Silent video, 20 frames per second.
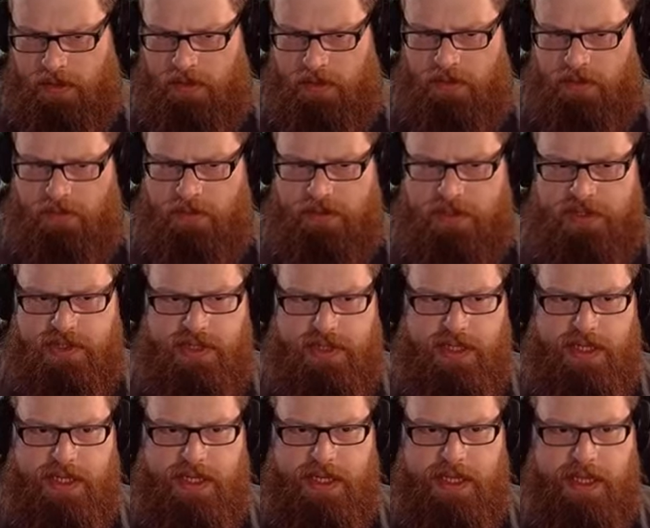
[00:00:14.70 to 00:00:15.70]
Which
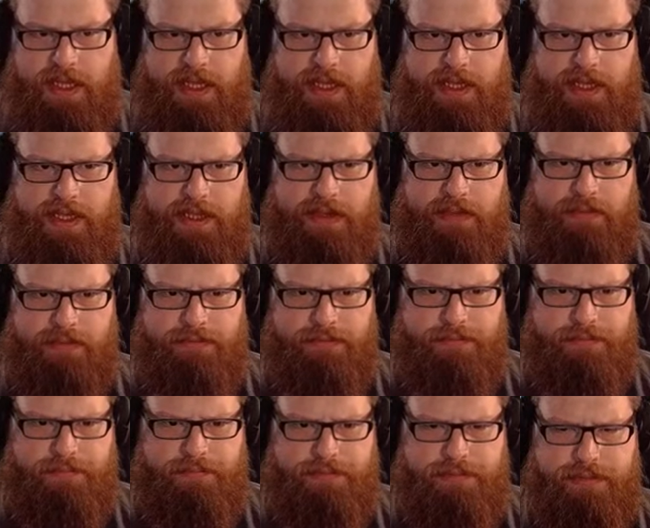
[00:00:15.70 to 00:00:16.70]
they
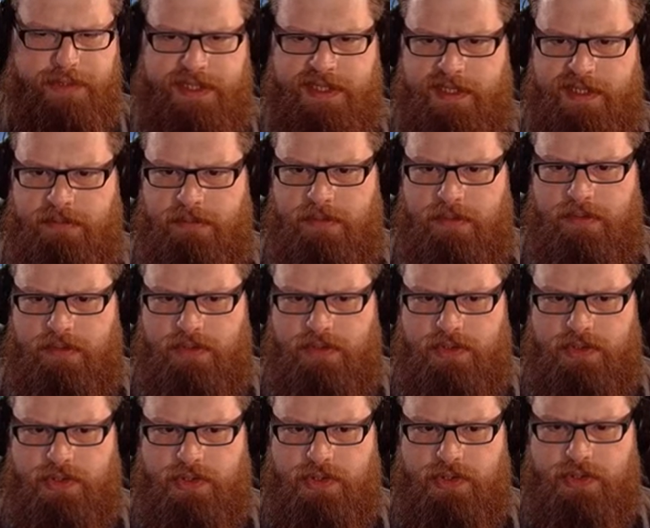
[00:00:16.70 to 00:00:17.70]
have pretty
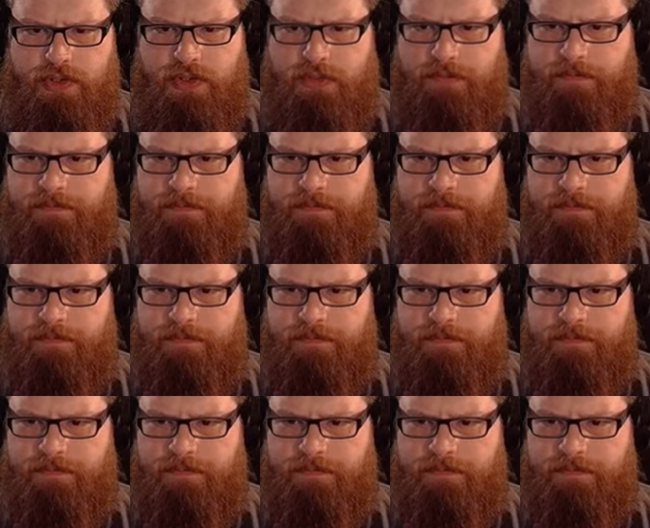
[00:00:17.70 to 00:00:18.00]
much.